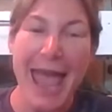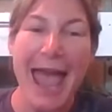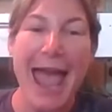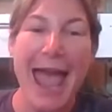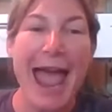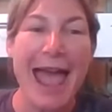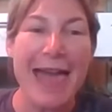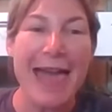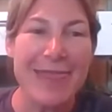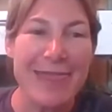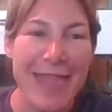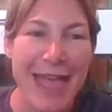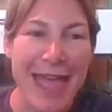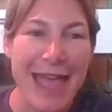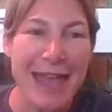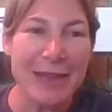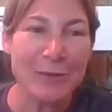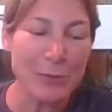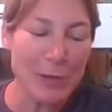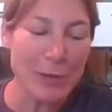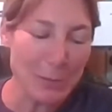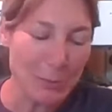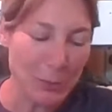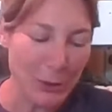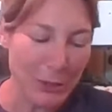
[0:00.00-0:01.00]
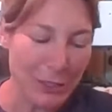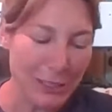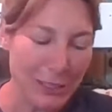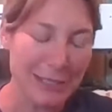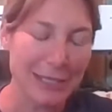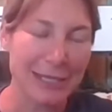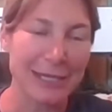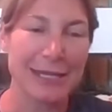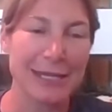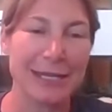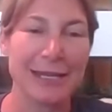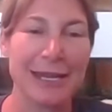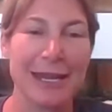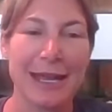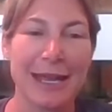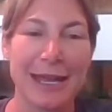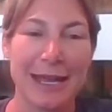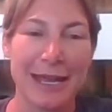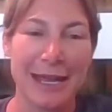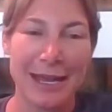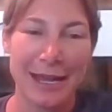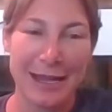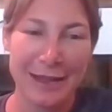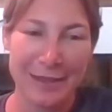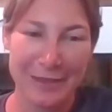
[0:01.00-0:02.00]
And then we put it in
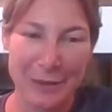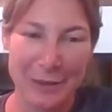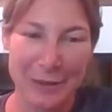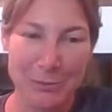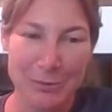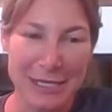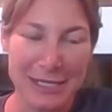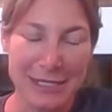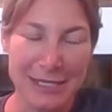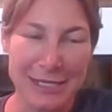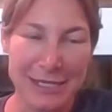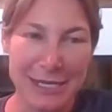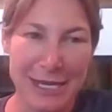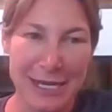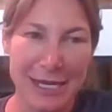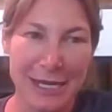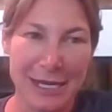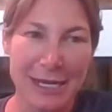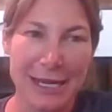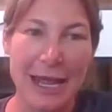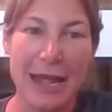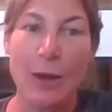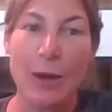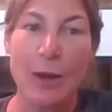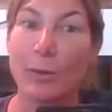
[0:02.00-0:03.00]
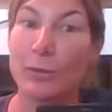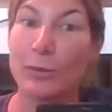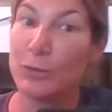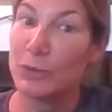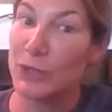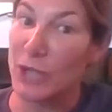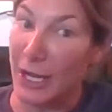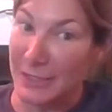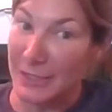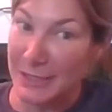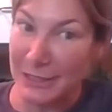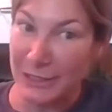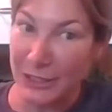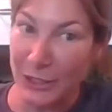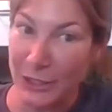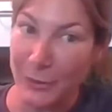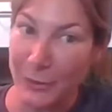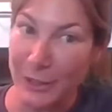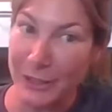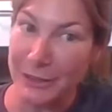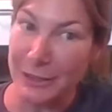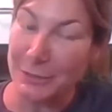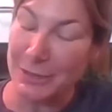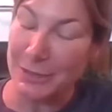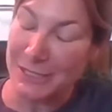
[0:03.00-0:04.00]
the media, doesn't go
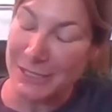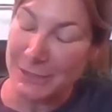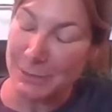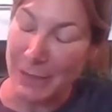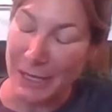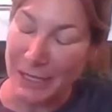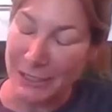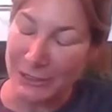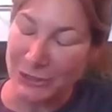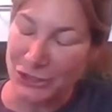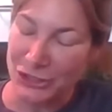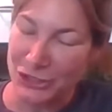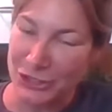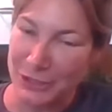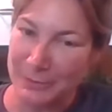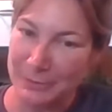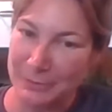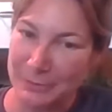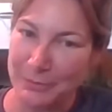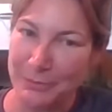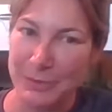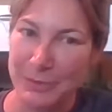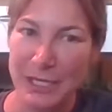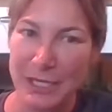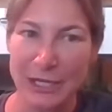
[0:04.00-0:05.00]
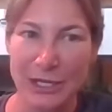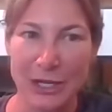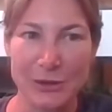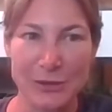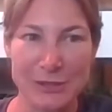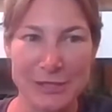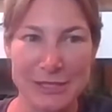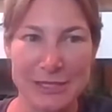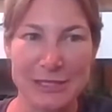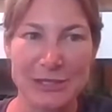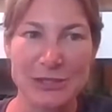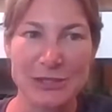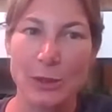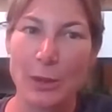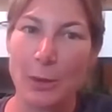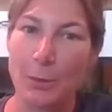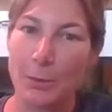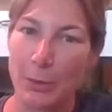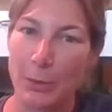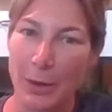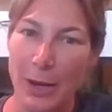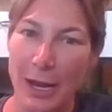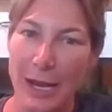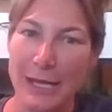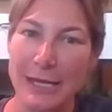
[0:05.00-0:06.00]
on the mist bench. It goes into a
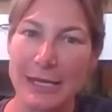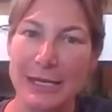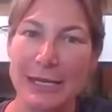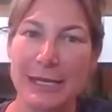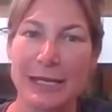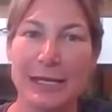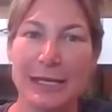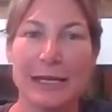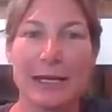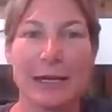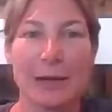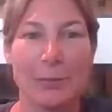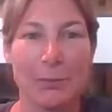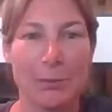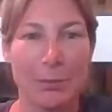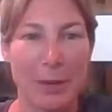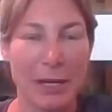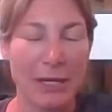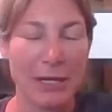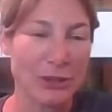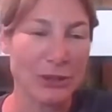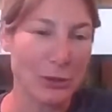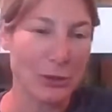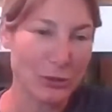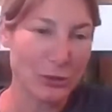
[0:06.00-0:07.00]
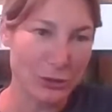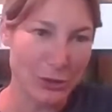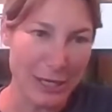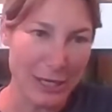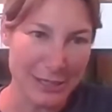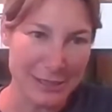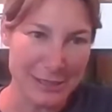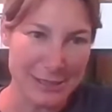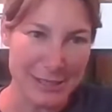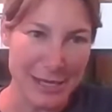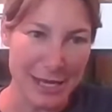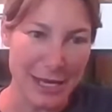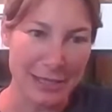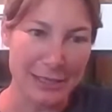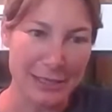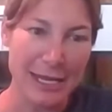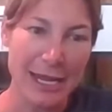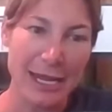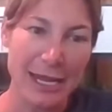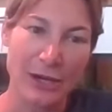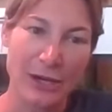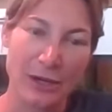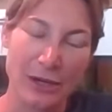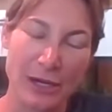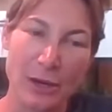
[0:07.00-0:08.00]
bright, but no direct sun
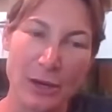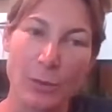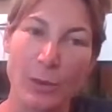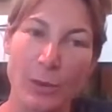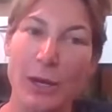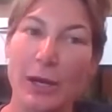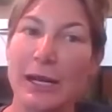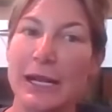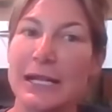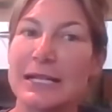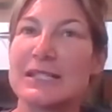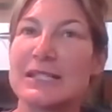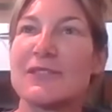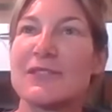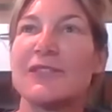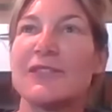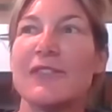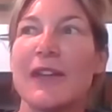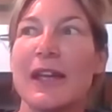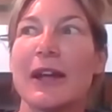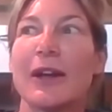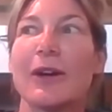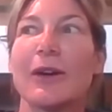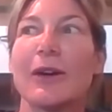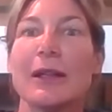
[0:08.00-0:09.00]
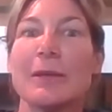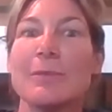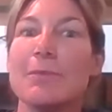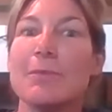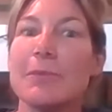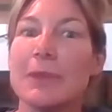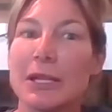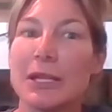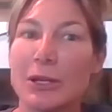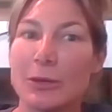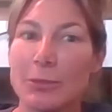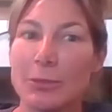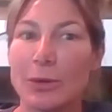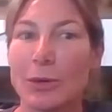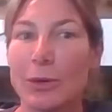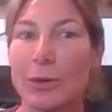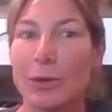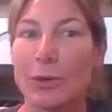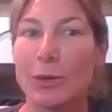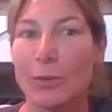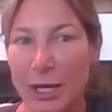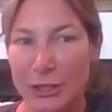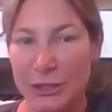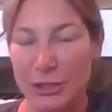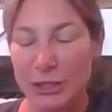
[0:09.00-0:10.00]
area where it gets very minimal
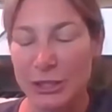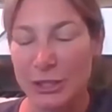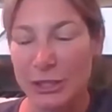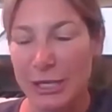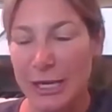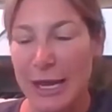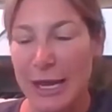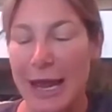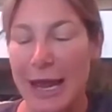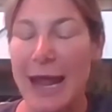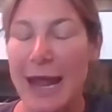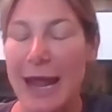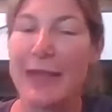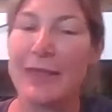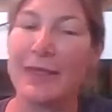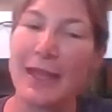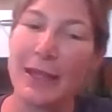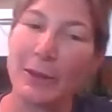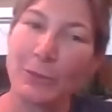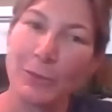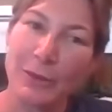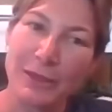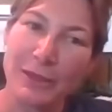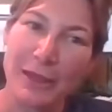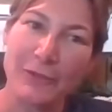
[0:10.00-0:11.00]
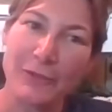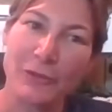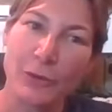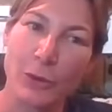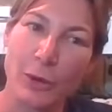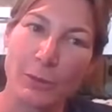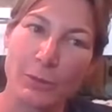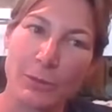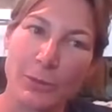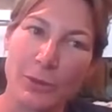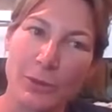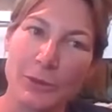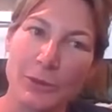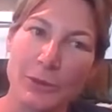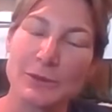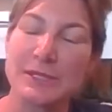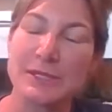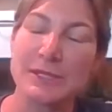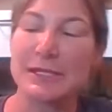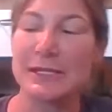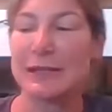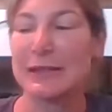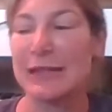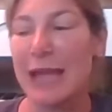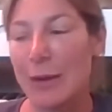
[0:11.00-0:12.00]
water. And then when they form
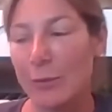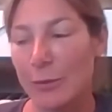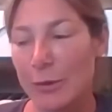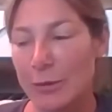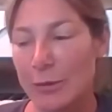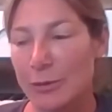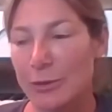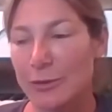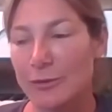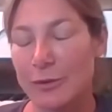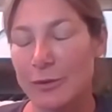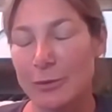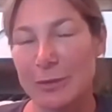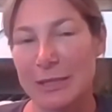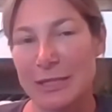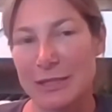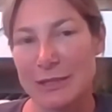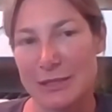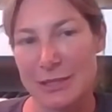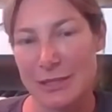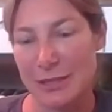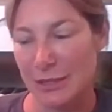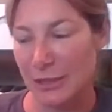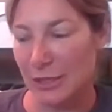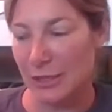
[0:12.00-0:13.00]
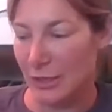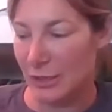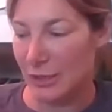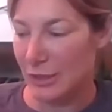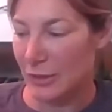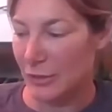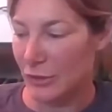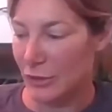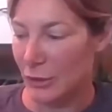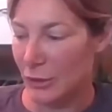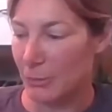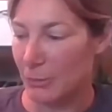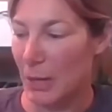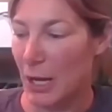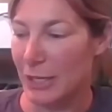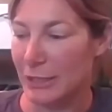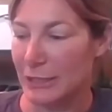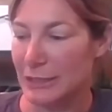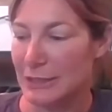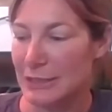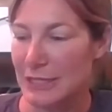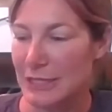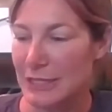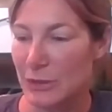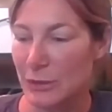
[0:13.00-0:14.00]
roots, then we move them into their
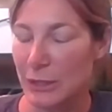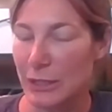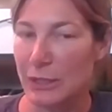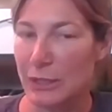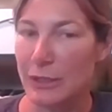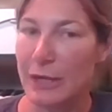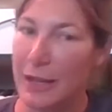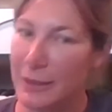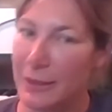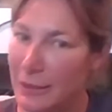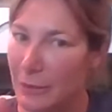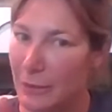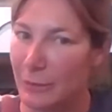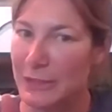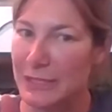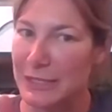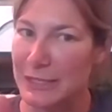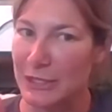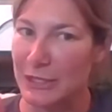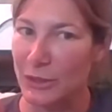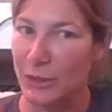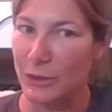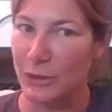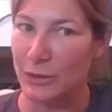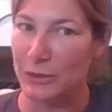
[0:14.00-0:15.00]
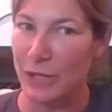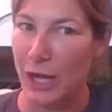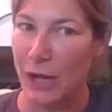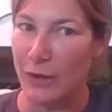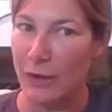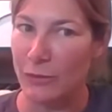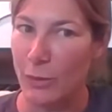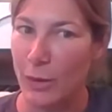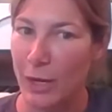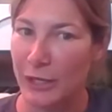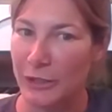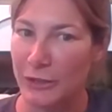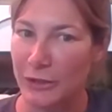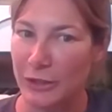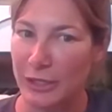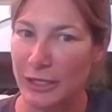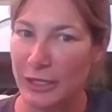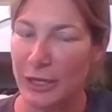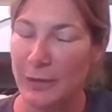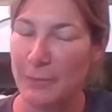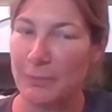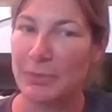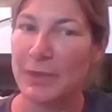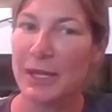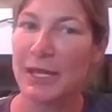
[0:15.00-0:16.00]
potting soil. And then we still hold off watering
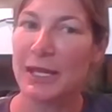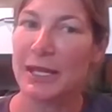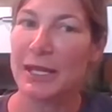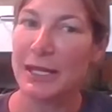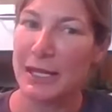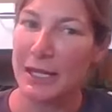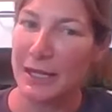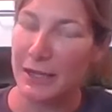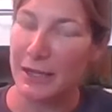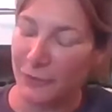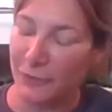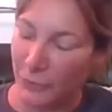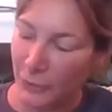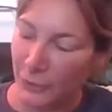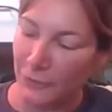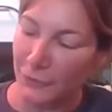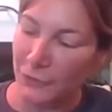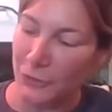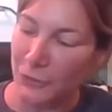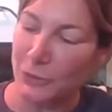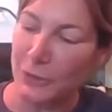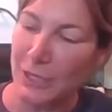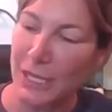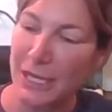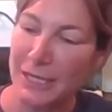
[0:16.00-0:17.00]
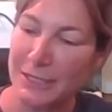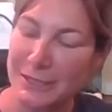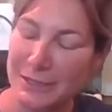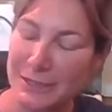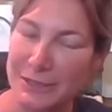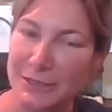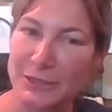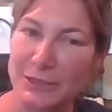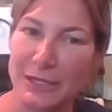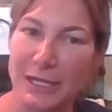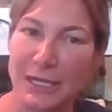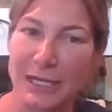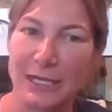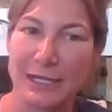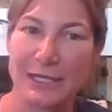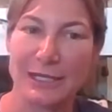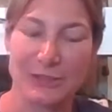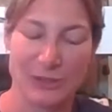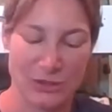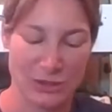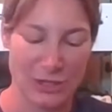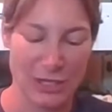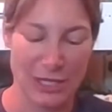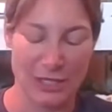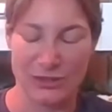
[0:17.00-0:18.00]
them for a few days until they get
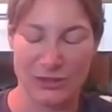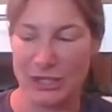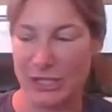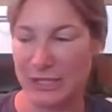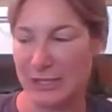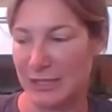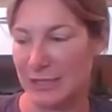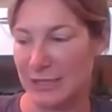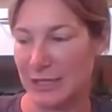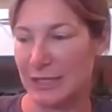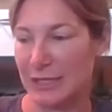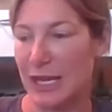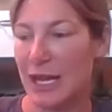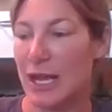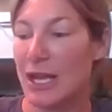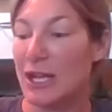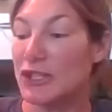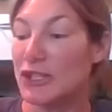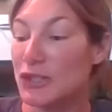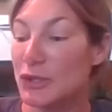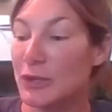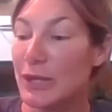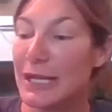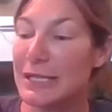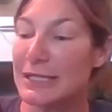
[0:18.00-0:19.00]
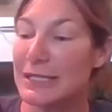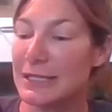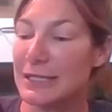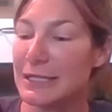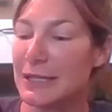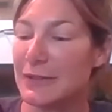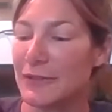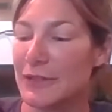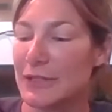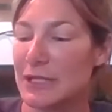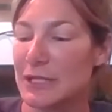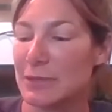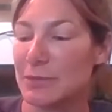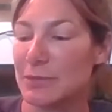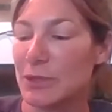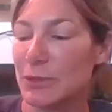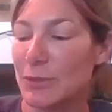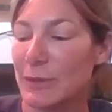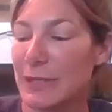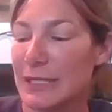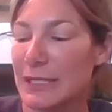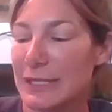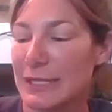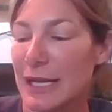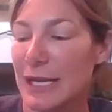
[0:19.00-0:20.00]
adjusted. So that's the difference
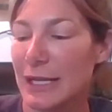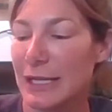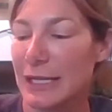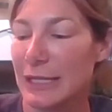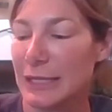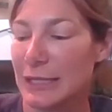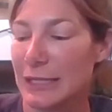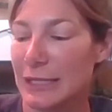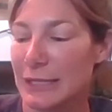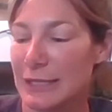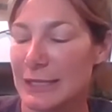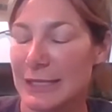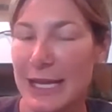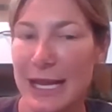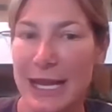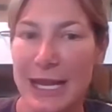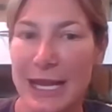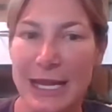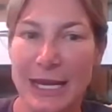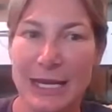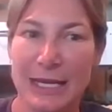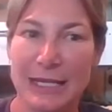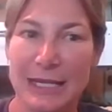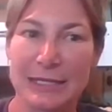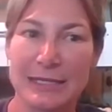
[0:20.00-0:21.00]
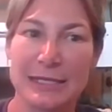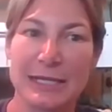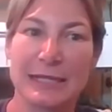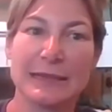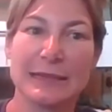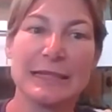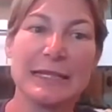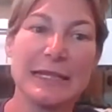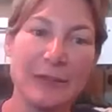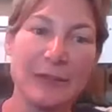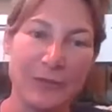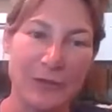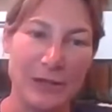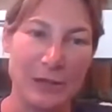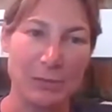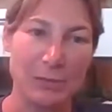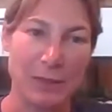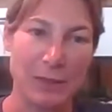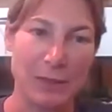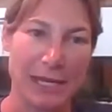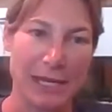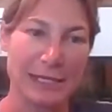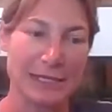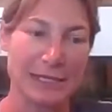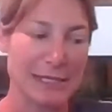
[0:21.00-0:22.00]
between succulents and leafy
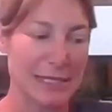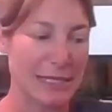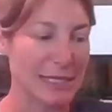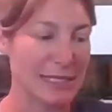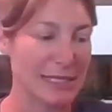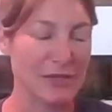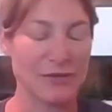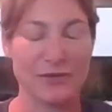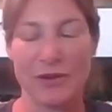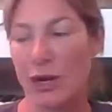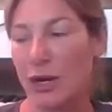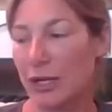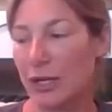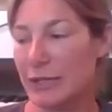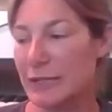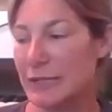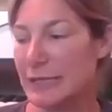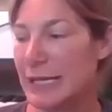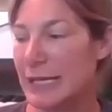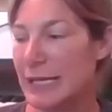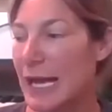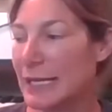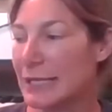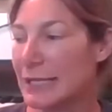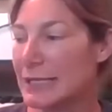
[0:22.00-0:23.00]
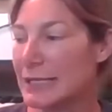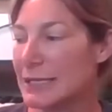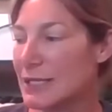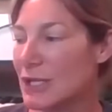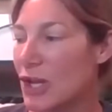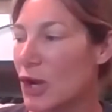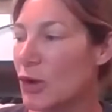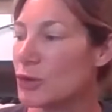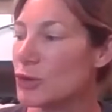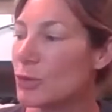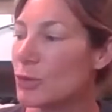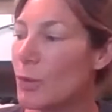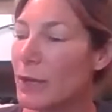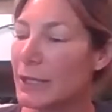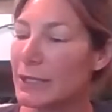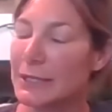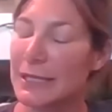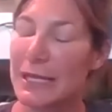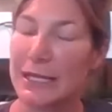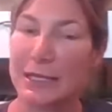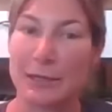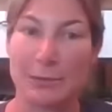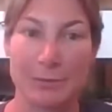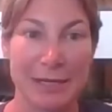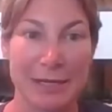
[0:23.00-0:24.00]
plants as far as cuttings go. You want to
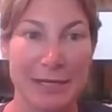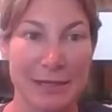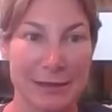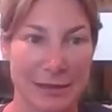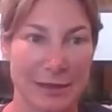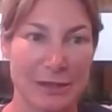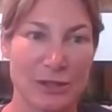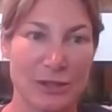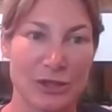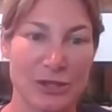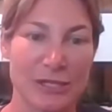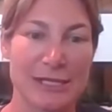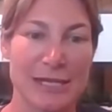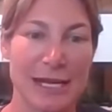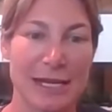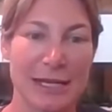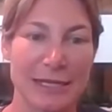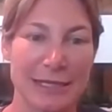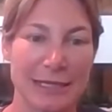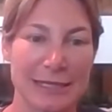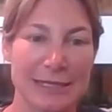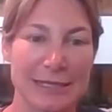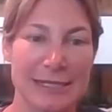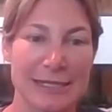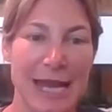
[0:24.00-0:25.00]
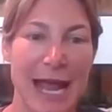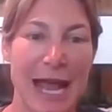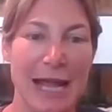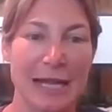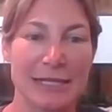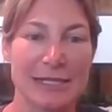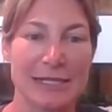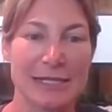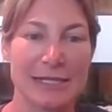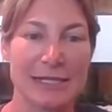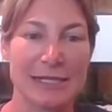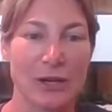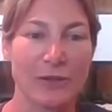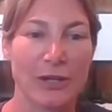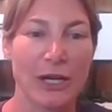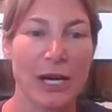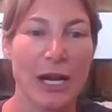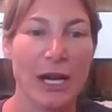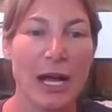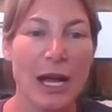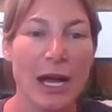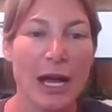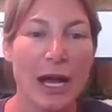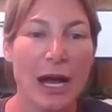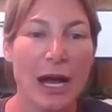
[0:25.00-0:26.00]
let your succulents callus
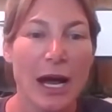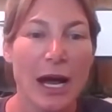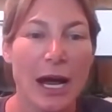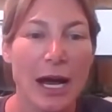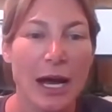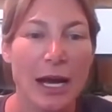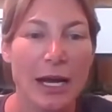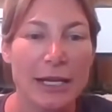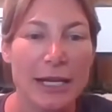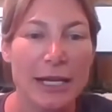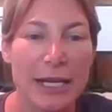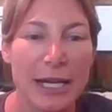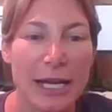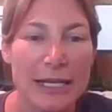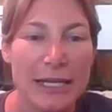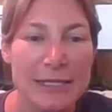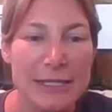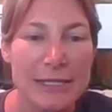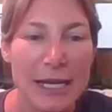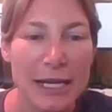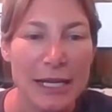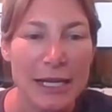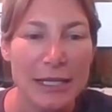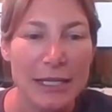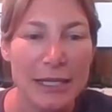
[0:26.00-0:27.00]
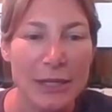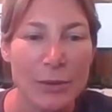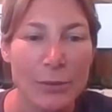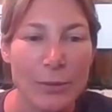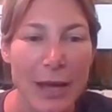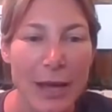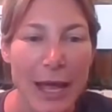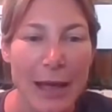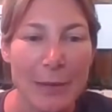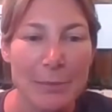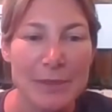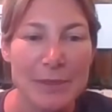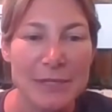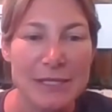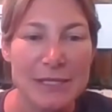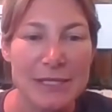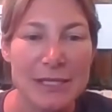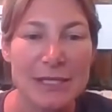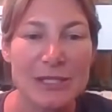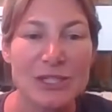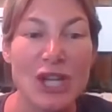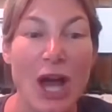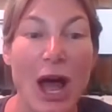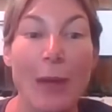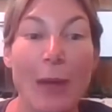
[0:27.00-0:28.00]
over. On a cut succulent, what happens
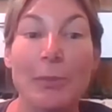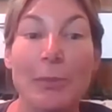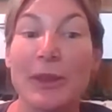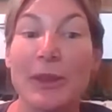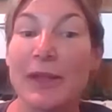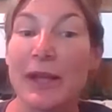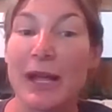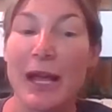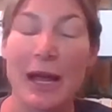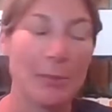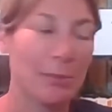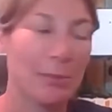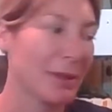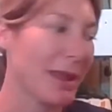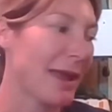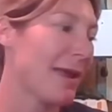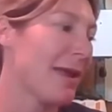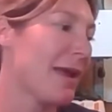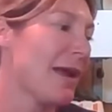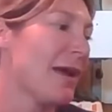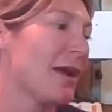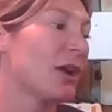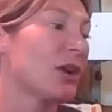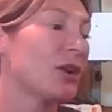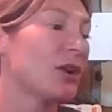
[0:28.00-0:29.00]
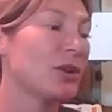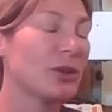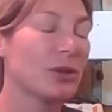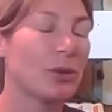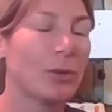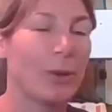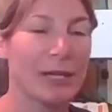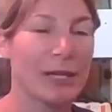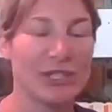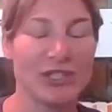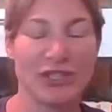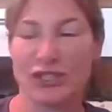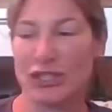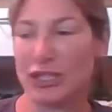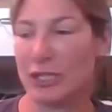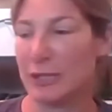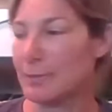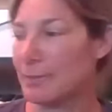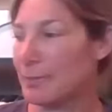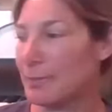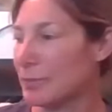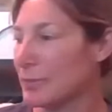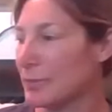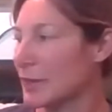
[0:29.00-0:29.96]
to the top of the cut plant? Good question.